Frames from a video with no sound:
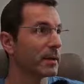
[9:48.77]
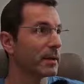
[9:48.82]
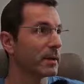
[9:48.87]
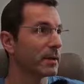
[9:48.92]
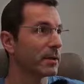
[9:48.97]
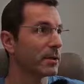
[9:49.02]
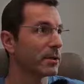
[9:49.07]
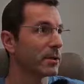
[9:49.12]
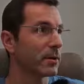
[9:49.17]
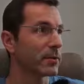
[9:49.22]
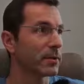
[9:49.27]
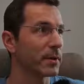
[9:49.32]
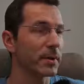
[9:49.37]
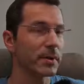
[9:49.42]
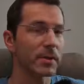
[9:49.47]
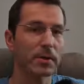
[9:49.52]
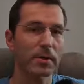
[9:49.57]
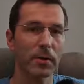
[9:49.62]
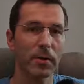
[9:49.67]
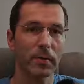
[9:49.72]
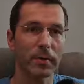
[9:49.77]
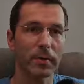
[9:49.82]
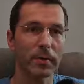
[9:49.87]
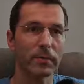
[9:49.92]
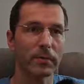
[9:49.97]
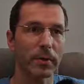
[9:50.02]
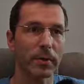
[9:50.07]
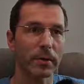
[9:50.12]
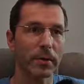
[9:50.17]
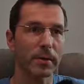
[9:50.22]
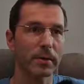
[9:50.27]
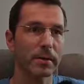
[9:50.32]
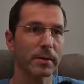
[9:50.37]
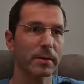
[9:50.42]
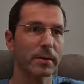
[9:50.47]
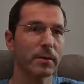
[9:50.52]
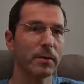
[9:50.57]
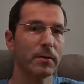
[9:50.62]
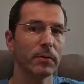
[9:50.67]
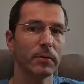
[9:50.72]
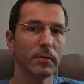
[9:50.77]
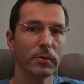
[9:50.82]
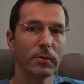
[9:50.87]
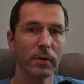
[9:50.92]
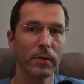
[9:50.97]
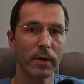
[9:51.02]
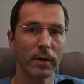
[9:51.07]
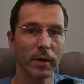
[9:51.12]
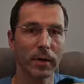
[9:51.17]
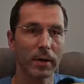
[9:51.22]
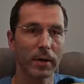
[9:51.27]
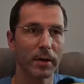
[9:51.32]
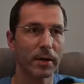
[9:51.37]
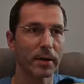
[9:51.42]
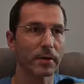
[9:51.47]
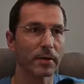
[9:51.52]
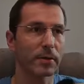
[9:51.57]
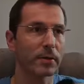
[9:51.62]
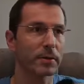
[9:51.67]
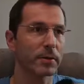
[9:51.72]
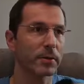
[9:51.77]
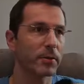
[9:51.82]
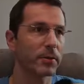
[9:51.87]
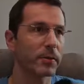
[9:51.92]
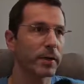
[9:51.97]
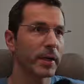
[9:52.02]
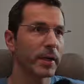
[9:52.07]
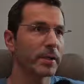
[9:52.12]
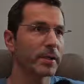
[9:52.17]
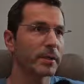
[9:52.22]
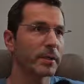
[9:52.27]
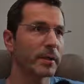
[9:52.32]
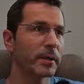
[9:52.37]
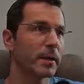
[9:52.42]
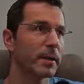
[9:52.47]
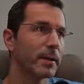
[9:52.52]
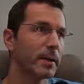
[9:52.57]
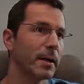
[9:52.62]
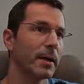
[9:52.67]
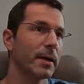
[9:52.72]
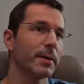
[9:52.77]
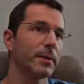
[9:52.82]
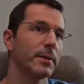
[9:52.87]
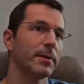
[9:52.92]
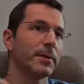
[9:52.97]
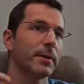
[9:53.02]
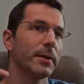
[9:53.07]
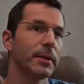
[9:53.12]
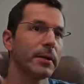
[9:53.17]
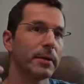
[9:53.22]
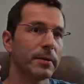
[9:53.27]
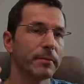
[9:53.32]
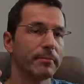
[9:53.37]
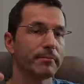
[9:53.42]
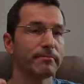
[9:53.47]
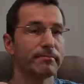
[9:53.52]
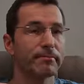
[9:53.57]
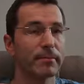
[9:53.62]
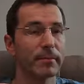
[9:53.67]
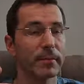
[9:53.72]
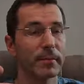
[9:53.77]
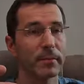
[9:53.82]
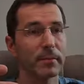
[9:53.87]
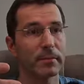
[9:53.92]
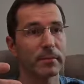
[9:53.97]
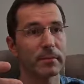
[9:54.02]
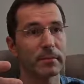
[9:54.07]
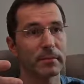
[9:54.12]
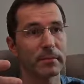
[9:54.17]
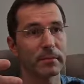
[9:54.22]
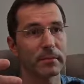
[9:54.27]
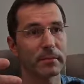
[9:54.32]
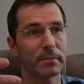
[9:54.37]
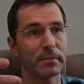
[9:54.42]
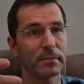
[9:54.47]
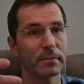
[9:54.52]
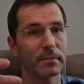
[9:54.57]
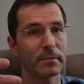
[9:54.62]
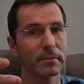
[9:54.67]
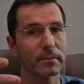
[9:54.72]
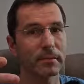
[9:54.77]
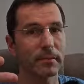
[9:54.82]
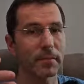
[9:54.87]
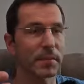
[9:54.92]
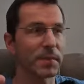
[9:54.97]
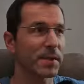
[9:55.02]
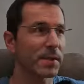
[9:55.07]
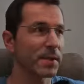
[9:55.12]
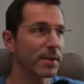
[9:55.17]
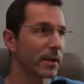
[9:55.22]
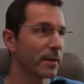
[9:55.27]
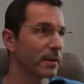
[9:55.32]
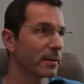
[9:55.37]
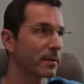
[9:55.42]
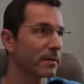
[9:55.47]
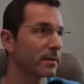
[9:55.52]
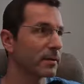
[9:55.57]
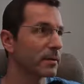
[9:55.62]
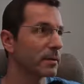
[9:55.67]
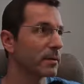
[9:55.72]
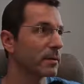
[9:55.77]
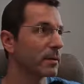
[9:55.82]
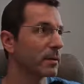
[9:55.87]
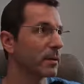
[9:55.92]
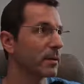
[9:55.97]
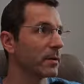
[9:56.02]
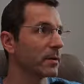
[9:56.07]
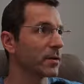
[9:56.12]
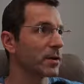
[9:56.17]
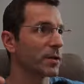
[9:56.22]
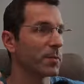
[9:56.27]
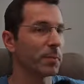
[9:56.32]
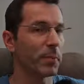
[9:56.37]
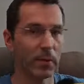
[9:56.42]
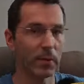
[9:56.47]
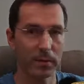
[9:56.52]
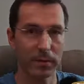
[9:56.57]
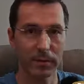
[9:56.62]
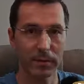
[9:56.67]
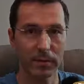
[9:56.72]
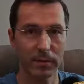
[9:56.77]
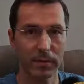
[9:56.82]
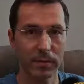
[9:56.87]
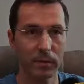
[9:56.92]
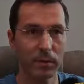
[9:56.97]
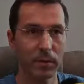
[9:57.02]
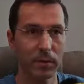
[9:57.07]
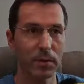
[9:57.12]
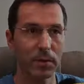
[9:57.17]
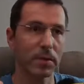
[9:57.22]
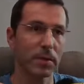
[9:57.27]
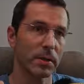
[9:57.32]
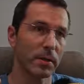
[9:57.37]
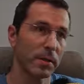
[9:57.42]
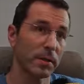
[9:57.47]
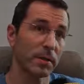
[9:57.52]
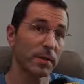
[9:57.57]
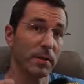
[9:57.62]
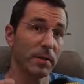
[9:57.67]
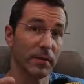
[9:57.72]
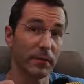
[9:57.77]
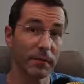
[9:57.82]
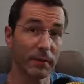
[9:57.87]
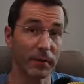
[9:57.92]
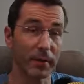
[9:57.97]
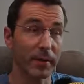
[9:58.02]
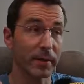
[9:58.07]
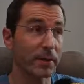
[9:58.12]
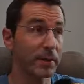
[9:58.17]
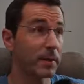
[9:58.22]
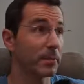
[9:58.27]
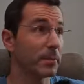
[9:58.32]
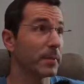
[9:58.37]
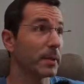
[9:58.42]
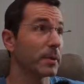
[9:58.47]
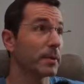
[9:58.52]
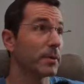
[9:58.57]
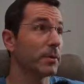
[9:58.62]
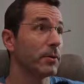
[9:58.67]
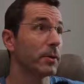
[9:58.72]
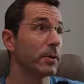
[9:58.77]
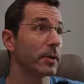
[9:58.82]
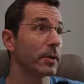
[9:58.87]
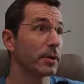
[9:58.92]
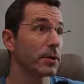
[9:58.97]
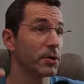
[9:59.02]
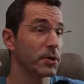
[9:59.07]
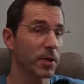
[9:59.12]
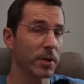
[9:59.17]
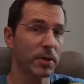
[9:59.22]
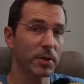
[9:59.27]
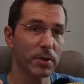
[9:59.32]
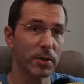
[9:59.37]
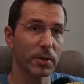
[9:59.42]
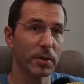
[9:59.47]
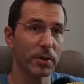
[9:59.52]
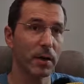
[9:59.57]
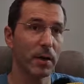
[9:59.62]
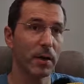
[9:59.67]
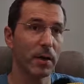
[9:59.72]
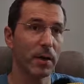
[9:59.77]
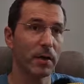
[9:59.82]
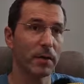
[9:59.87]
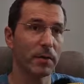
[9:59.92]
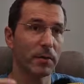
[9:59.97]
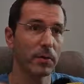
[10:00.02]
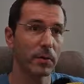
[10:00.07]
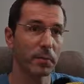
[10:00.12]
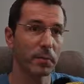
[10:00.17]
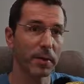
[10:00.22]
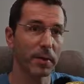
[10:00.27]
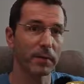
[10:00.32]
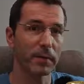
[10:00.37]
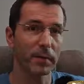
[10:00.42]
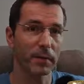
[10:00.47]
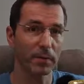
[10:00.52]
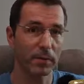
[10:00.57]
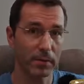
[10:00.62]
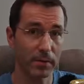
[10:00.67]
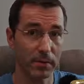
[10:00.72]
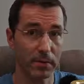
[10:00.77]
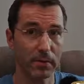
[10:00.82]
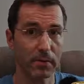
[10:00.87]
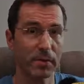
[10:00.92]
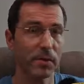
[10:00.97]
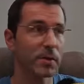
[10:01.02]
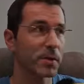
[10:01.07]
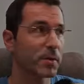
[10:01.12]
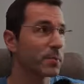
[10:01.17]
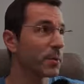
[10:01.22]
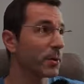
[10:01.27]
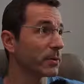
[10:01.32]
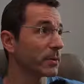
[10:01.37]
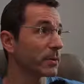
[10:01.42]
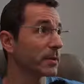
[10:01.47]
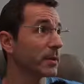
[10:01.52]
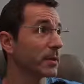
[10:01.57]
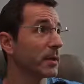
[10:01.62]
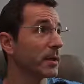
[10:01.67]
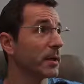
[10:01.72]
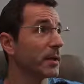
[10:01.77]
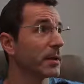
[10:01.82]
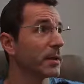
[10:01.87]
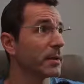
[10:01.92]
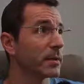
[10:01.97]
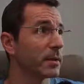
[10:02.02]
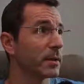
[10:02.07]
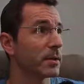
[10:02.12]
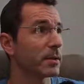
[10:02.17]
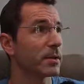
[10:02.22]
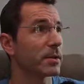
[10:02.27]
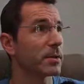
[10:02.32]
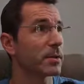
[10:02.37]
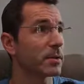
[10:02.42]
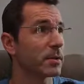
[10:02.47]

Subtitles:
So this is how it works. You are not creating another second spot which is different, but you are changing your previous spot. This is